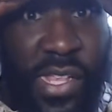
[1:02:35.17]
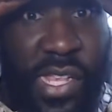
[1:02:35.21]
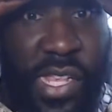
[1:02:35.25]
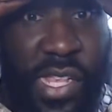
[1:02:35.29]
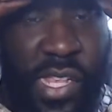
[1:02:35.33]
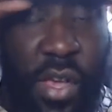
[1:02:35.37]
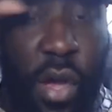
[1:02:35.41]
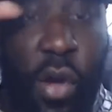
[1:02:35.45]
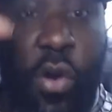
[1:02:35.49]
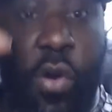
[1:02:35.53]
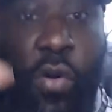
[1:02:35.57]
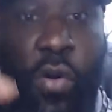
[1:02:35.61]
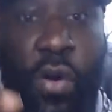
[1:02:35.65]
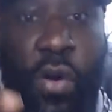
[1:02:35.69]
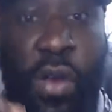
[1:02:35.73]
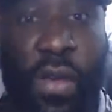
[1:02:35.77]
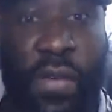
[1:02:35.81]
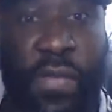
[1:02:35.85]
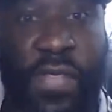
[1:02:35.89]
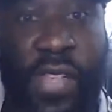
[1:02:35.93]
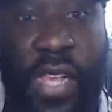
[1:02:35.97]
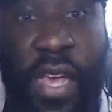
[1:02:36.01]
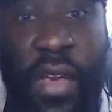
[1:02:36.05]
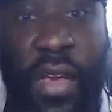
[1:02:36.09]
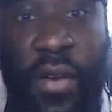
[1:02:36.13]
soul
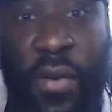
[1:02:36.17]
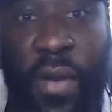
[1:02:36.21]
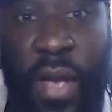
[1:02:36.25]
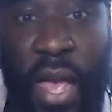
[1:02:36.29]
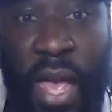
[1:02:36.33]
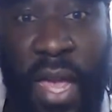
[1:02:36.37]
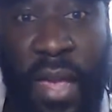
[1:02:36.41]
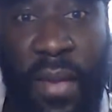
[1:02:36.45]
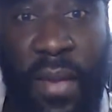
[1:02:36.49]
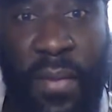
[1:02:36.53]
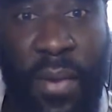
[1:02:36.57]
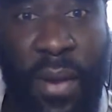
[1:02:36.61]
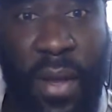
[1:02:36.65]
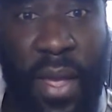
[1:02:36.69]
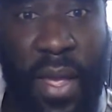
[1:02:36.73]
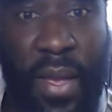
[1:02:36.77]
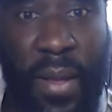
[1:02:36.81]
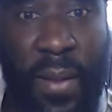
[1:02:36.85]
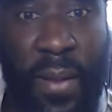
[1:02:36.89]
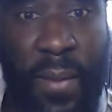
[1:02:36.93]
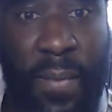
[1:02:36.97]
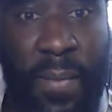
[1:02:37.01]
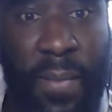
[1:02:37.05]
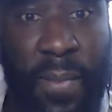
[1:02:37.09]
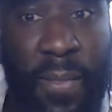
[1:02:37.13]
of Sarah and
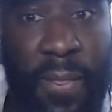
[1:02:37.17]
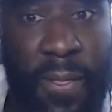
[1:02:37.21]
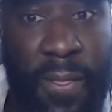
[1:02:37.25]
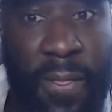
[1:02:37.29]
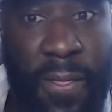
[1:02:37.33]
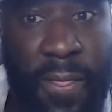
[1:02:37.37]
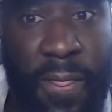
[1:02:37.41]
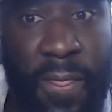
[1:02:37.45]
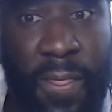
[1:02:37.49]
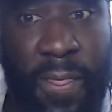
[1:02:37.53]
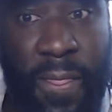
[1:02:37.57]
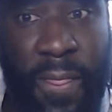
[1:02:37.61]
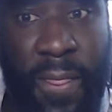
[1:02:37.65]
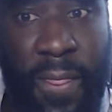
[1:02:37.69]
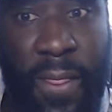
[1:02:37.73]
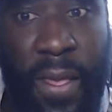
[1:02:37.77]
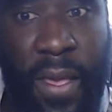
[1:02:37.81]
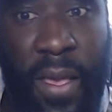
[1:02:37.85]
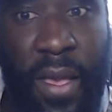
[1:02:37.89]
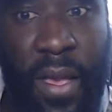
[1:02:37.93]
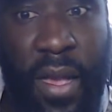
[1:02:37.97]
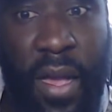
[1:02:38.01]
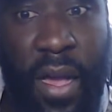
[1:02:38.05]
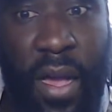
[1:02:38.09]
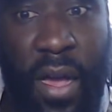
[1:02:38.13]
Abraham.
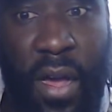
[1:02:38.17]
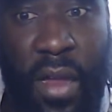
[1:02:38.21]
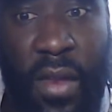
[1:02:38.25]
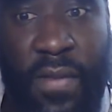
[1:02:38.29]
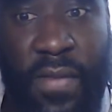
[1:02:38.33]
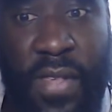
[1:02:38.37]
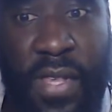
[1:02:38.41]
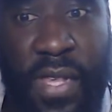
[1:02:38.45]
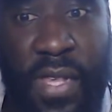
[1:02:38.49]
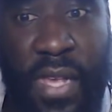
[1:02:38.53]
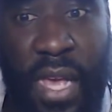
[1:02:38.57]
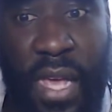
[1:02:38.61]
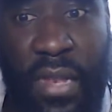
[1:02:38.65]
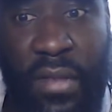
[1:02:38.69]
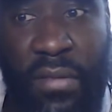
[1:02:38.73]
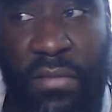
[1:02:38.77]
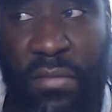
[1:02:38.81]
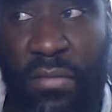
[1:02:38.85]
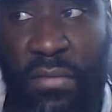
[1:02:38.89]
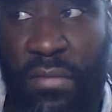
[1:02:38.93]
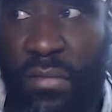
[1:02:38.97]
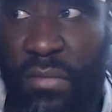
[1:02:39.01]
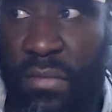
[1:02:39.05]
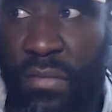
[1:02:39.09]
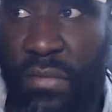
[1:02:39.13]
All of a
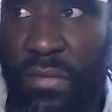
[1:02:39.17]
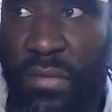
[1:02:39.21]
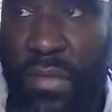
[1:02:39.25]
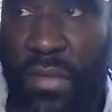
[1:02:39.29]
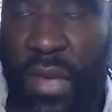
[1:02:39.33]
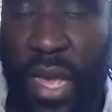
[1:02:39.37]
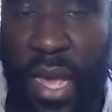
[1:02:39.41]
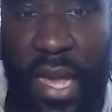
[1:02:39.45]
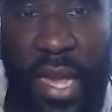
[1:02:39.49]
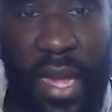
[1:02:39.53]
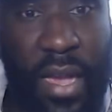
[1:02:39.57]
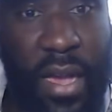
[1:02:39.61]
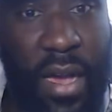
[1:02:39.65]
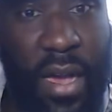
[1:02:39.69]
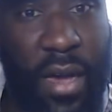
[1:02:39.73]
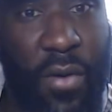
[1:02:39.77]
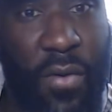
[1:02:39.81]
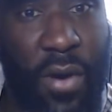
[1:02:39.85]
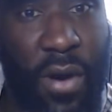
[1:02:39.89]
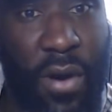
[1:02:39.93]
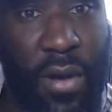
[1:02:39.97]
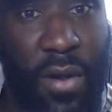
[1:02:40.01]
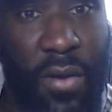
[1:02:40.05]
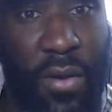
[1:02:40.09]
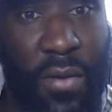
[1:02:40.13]
sudden, Hagar
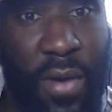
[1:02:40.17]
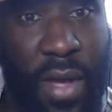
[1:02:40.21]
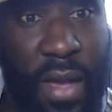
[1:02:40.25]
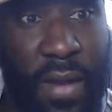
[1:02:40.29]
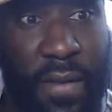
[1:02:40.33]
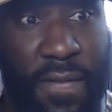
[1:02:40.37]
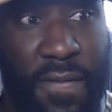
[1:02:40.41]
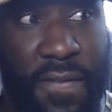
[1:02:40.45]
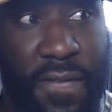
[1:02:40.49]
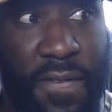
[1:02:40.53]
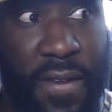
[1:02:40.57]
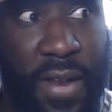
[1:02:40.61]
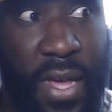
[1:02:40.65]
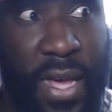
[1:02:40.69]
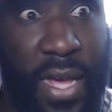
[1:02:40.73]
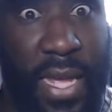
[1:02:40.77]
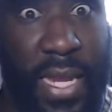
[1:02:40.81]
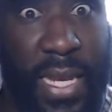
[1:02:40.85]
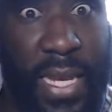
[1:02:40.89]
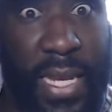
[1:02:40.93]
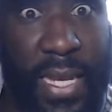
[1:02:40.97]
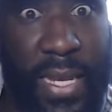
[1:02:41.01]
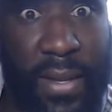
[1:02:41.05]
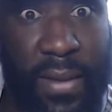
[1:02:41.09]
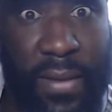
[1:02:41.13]
walking around
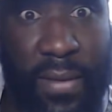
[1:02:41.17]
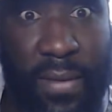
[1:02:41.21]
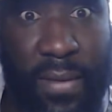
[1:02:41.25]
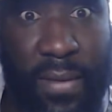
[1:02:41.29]
flaunting,